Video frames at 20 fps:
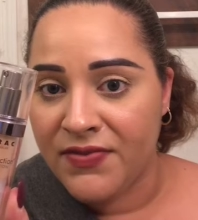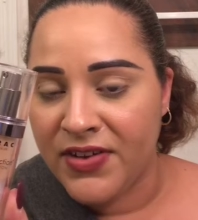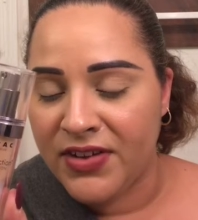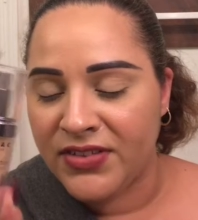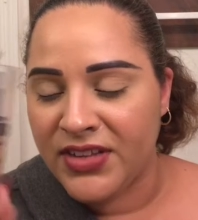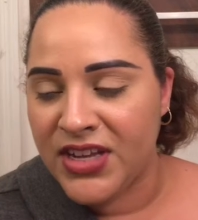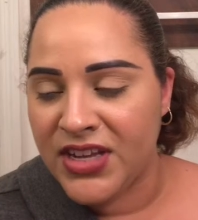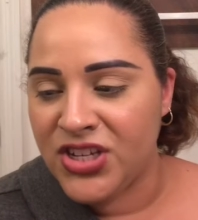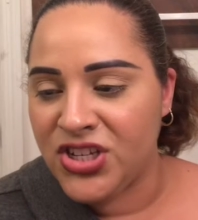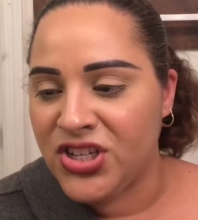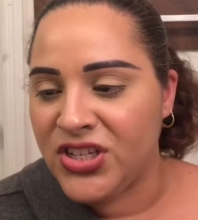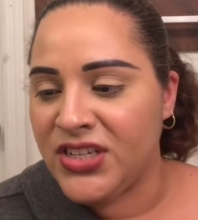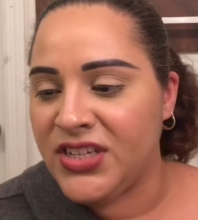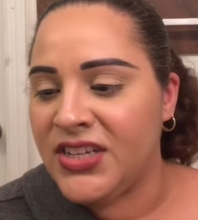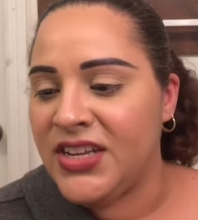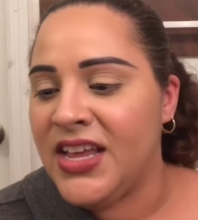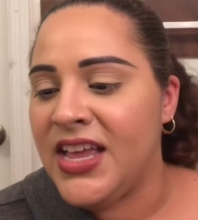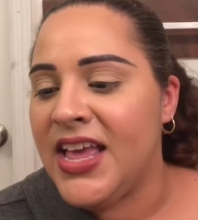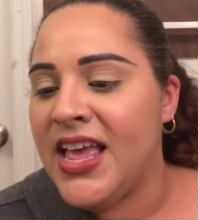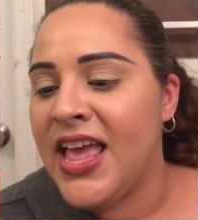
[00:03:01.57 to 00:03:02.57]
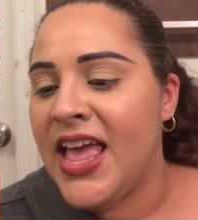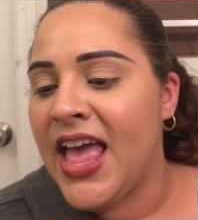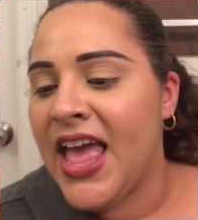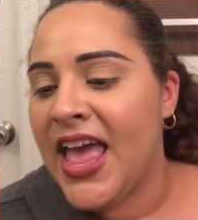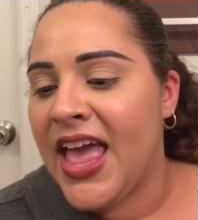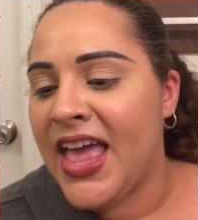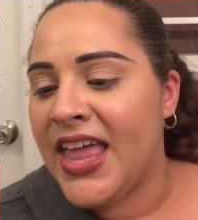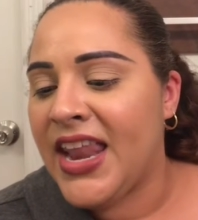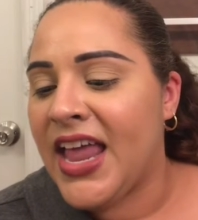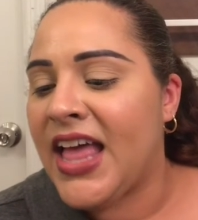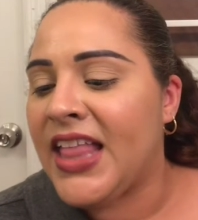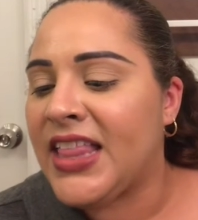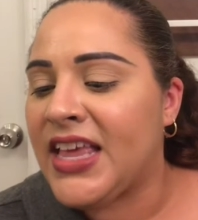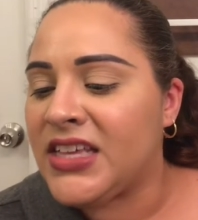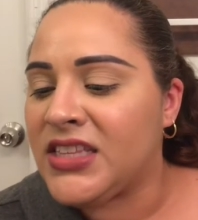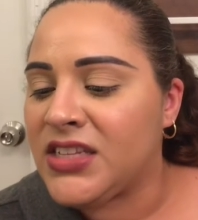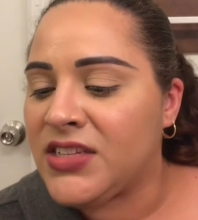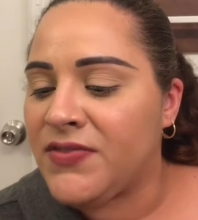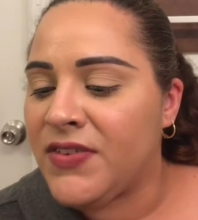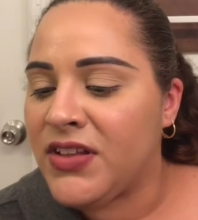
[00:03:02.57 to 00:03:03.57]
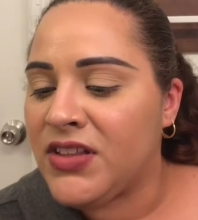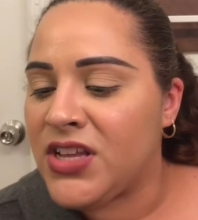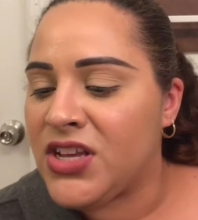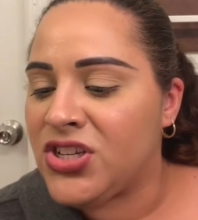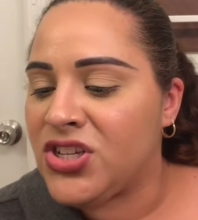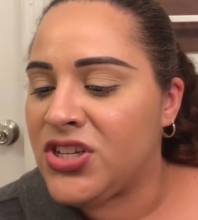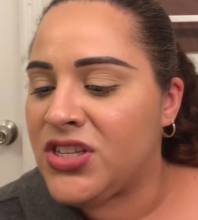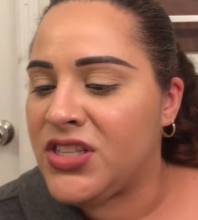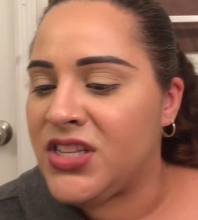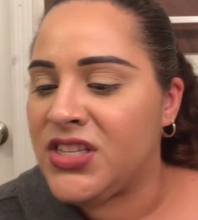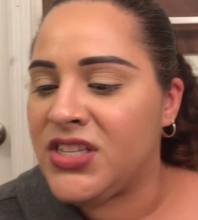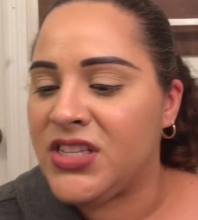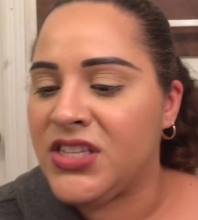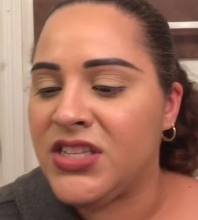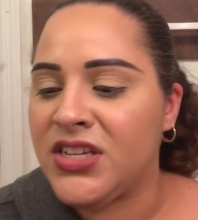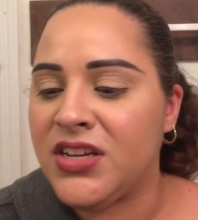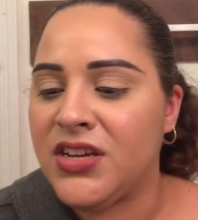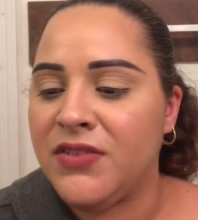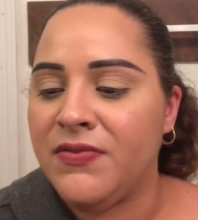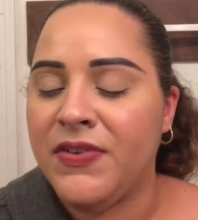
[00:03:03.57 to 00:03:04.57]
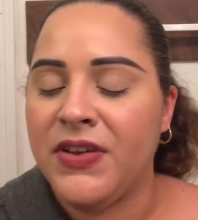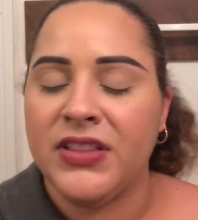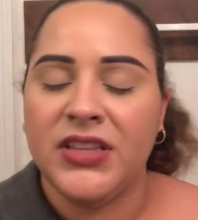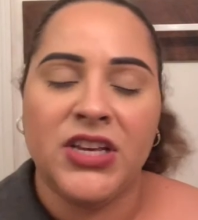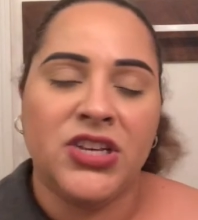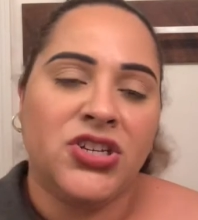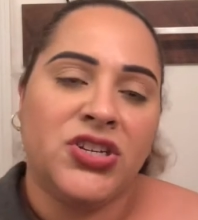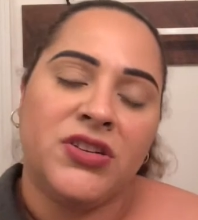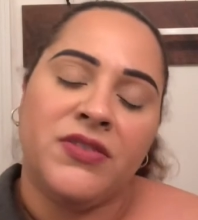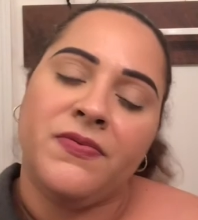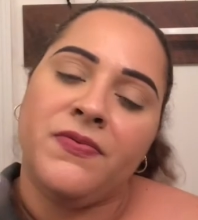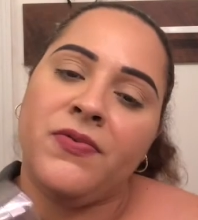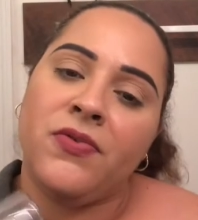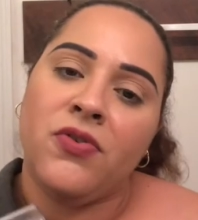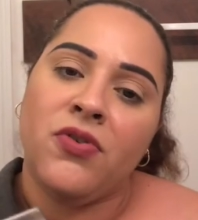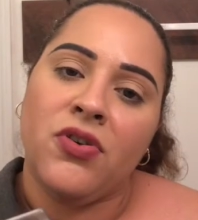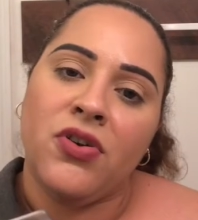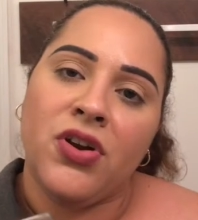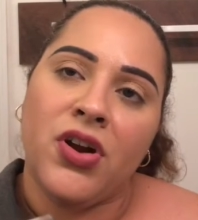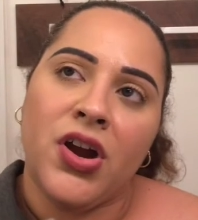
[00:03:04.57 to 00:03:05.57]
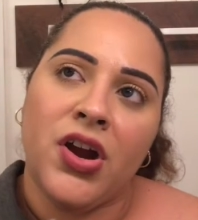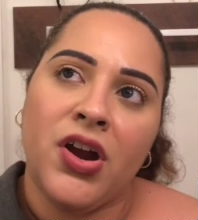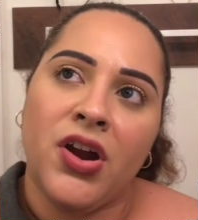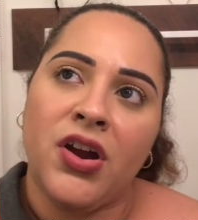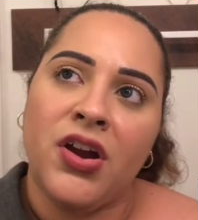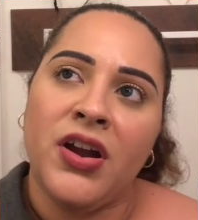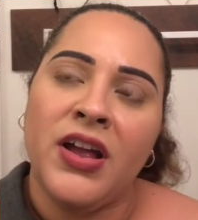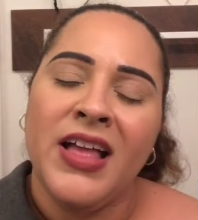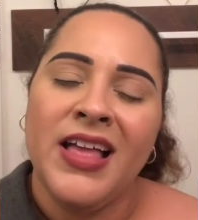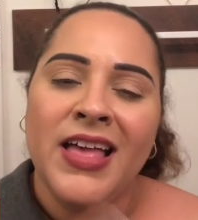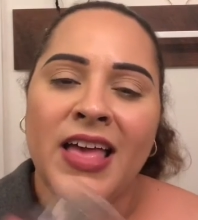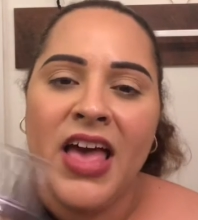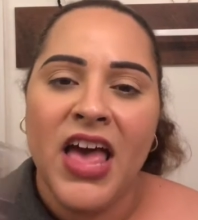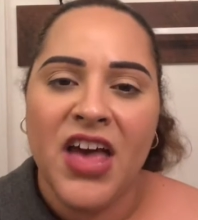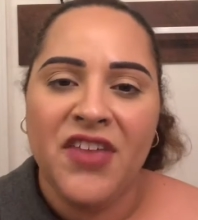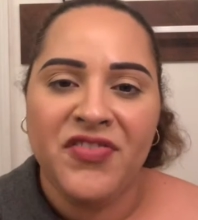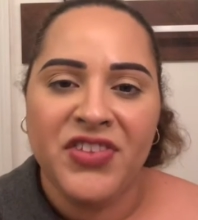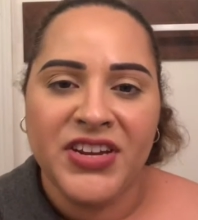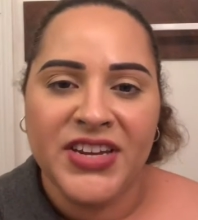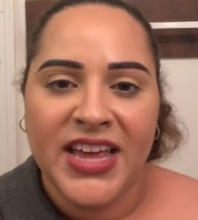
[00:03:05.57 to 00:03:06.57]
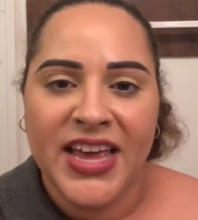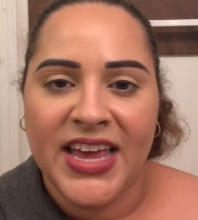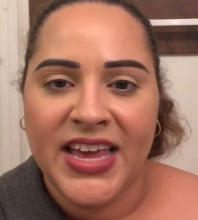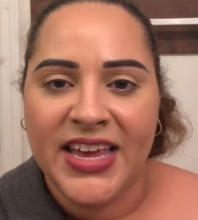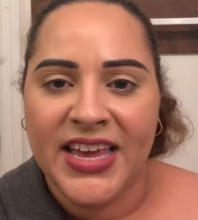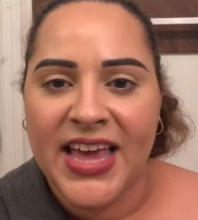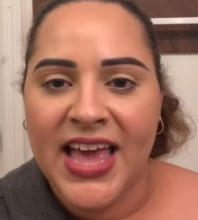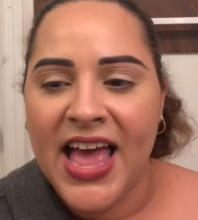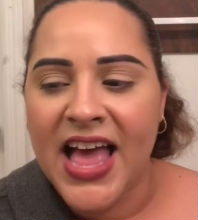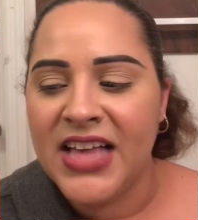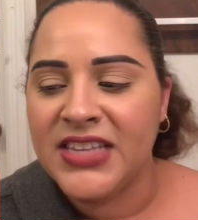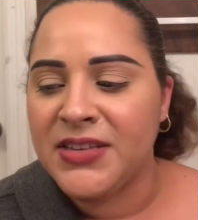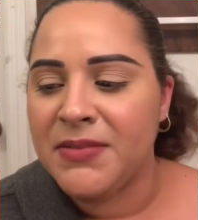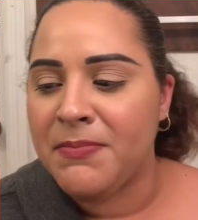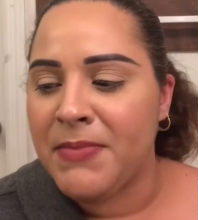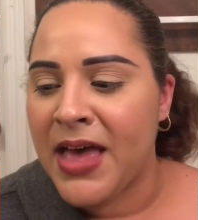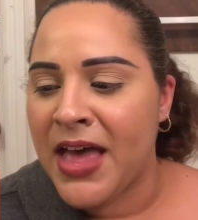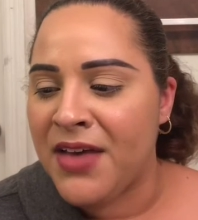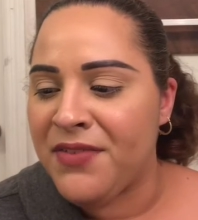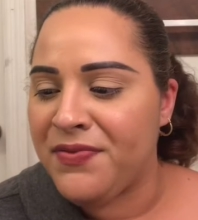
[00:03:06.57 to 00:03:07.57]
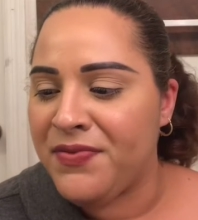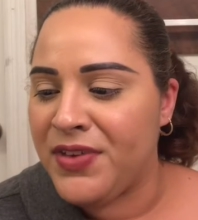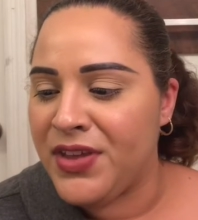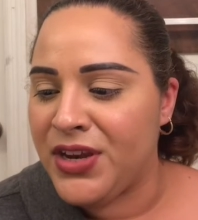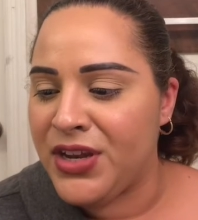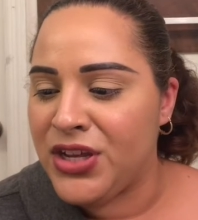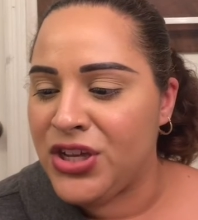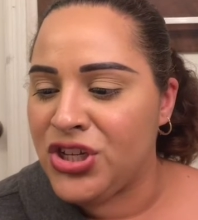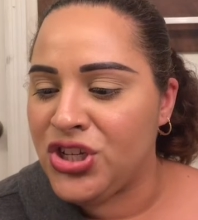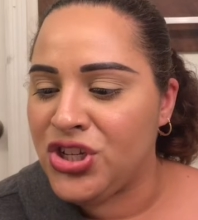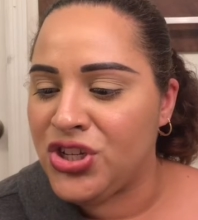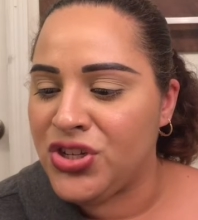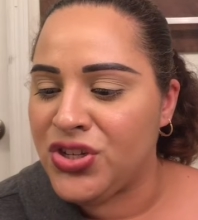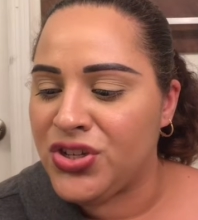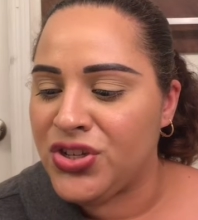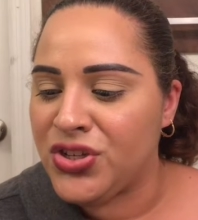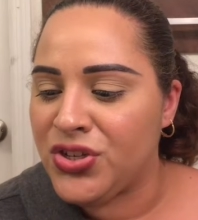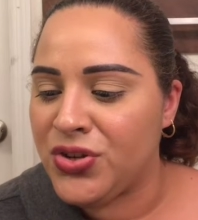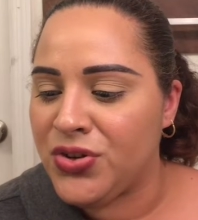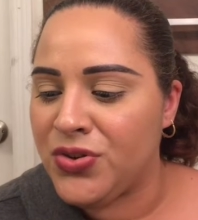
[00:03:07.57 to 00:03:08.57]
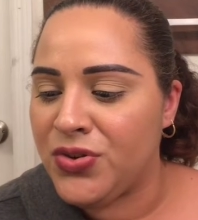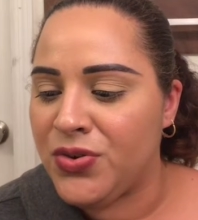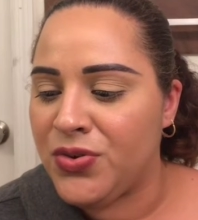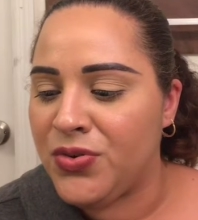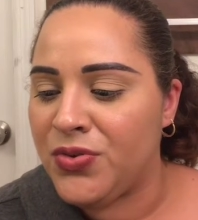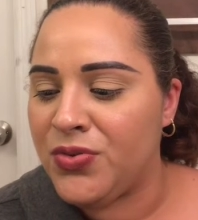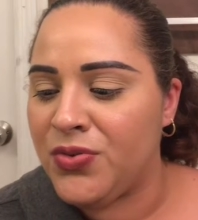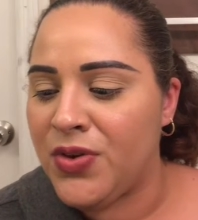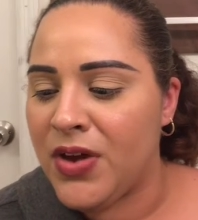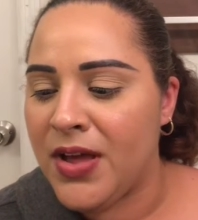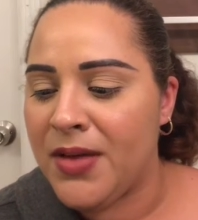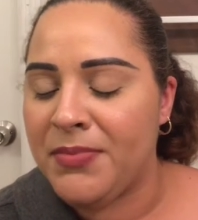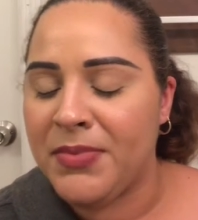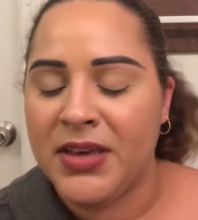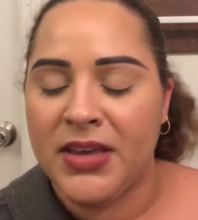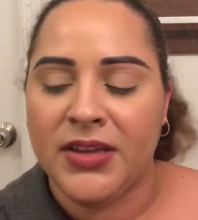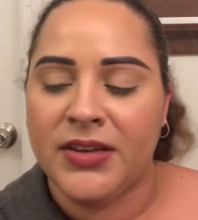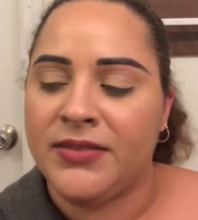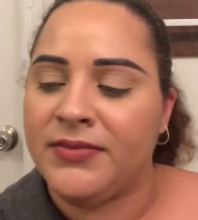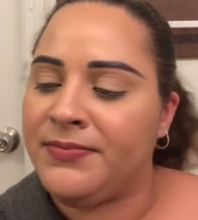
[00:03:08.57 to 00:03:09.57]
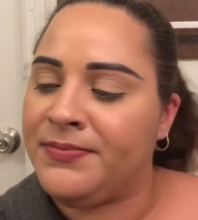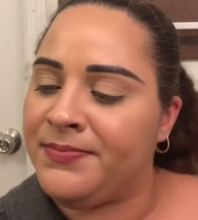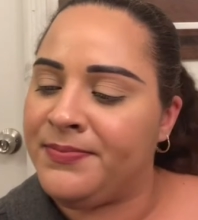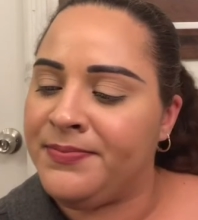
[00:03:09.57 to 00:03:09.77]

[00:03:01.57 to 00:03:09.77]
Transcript: foundation. And I like this foundation. This is a good foundation for every day. It has a matte finish, so I mean,